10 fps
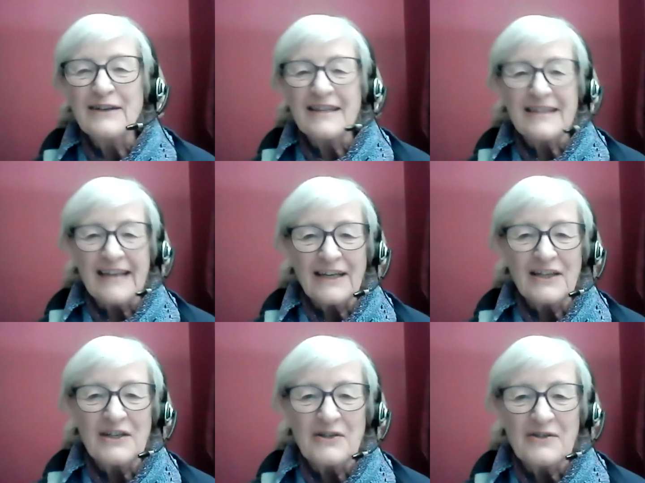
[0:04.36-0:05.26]

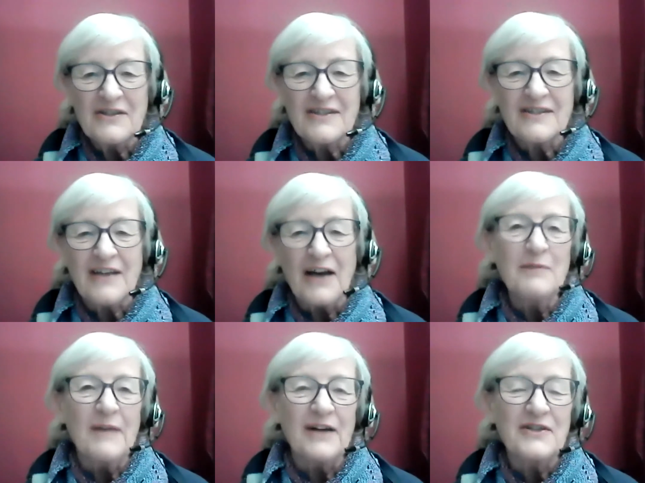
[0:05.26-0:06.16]
thank you
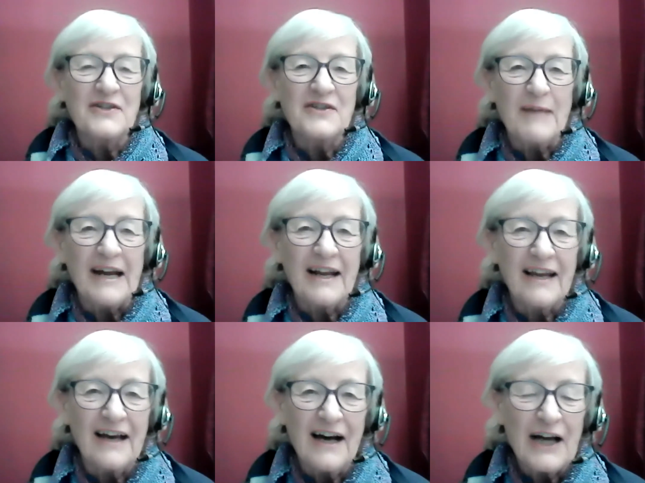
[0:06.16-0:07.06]
so much,
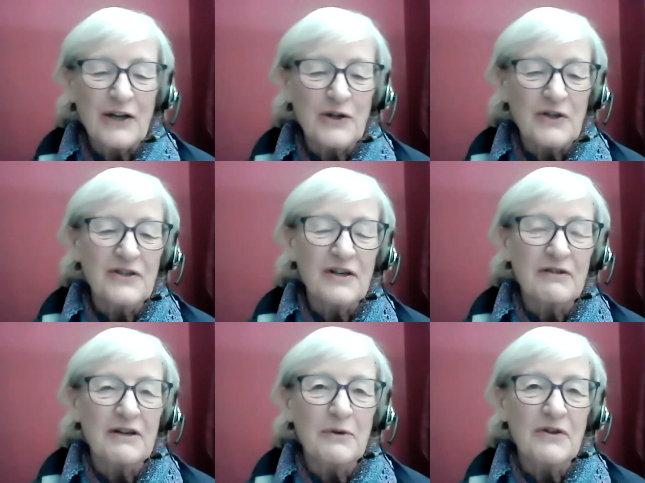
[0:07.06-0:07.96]
Domenica. I couldn't
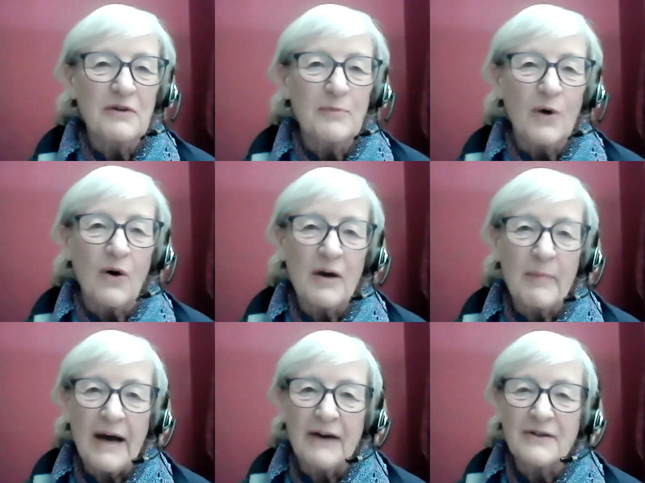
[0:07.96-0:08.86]
agree with you more
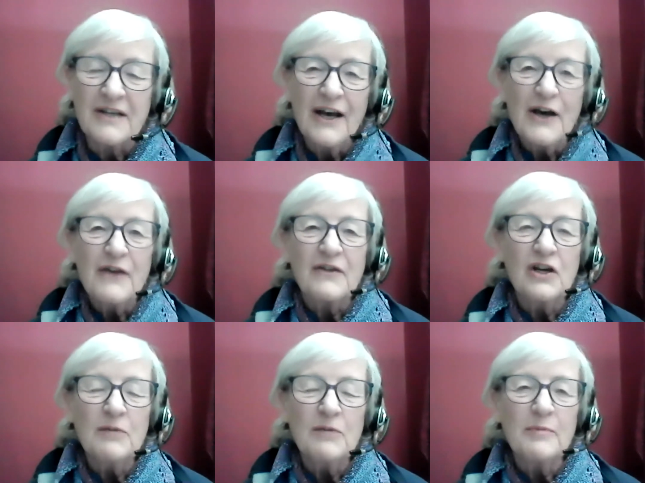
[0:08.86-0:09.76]
about the
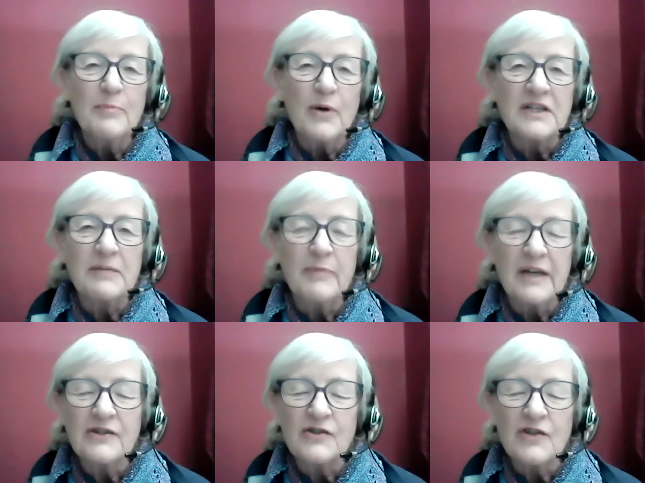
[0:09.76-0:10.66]
human body
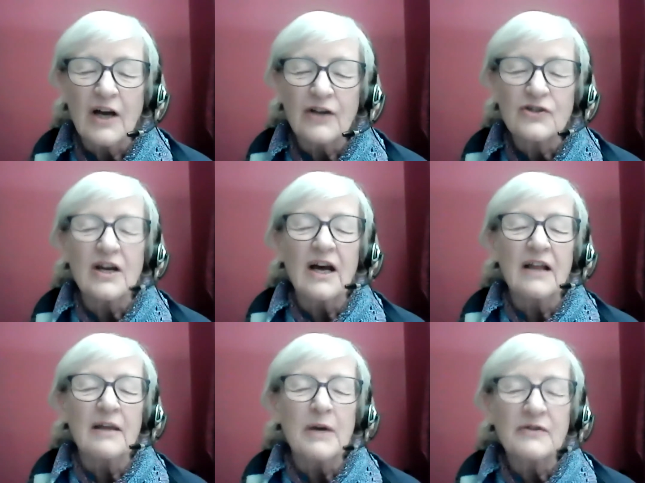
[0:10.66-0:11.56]
being such
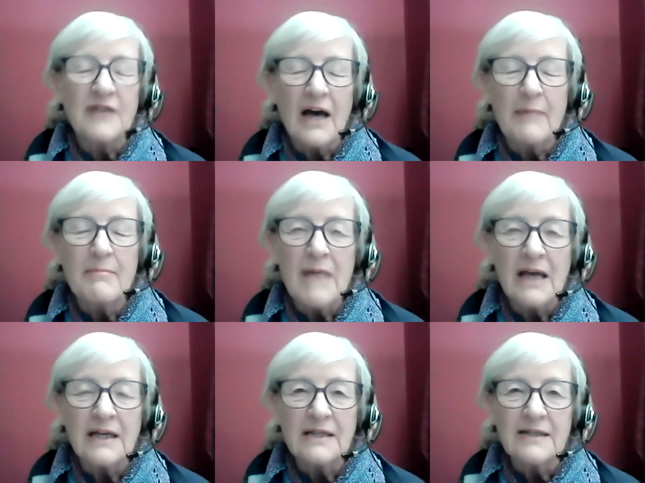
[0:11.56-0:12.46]
the most
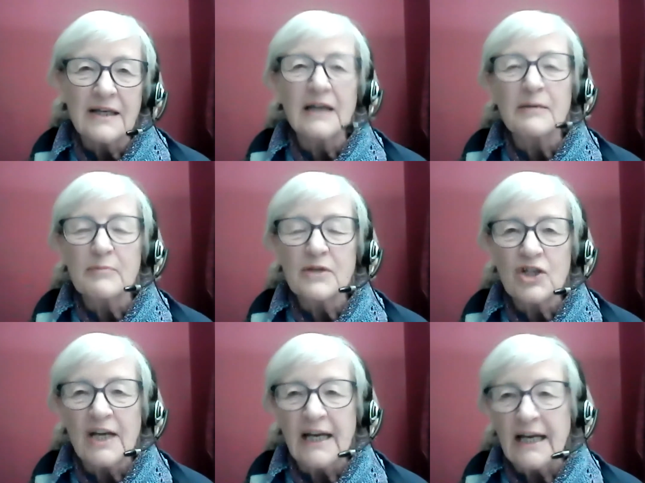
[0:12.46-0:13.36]
amazing
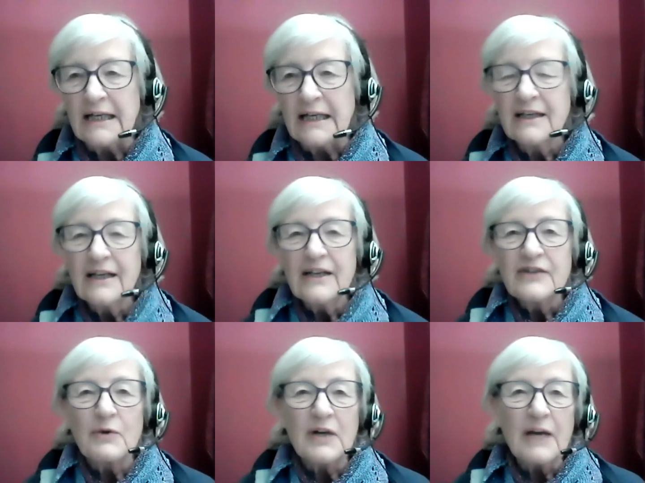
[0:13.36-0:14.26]
machine.
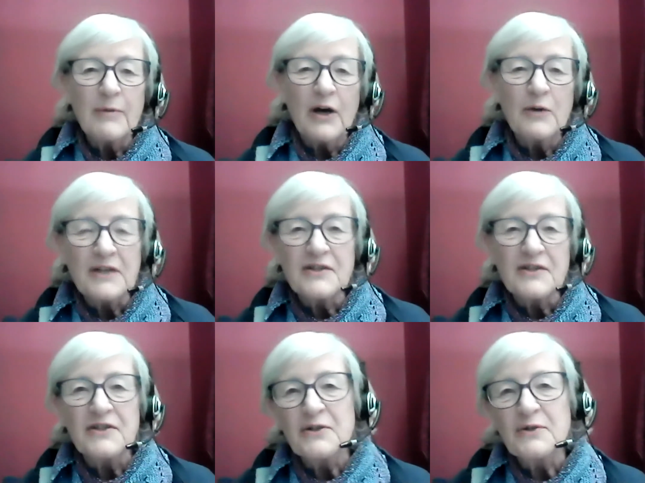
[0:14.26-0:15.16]
So what I'm hoping to
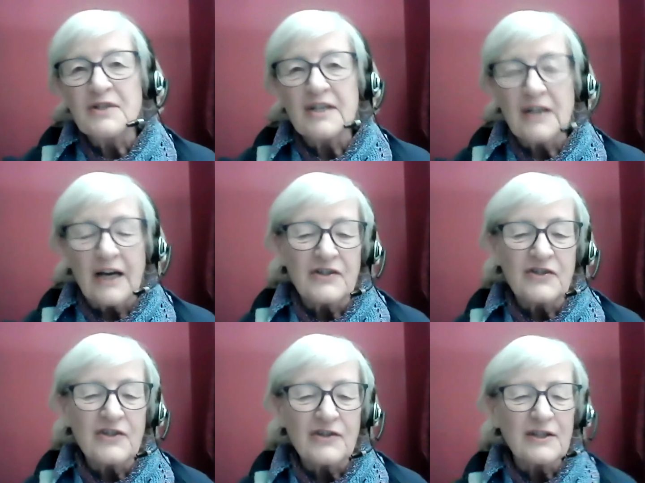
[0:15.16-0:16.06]
do tonight is
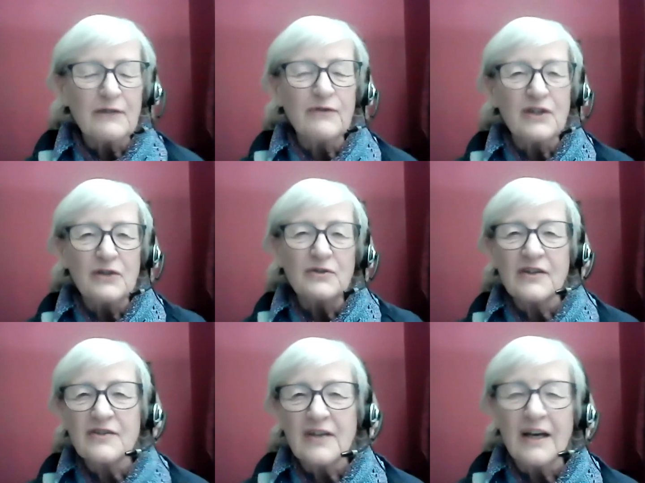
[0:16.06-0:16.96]
just give you
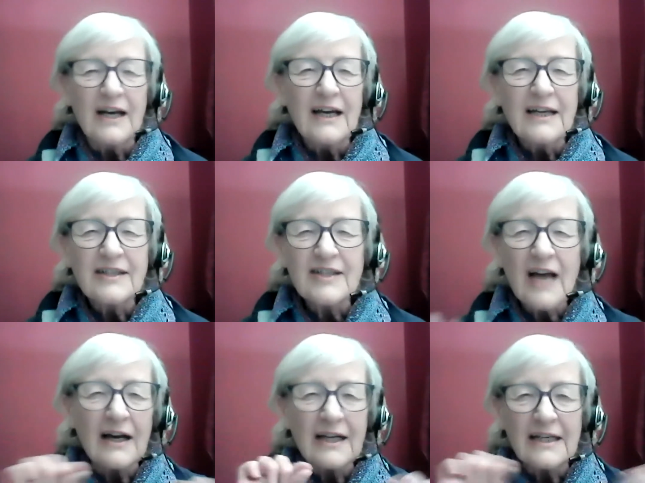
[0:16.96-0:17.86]
just a
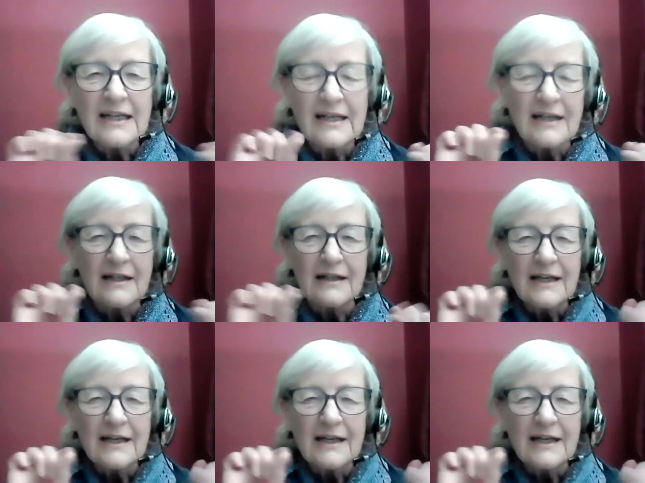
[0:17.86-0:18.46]
tiny little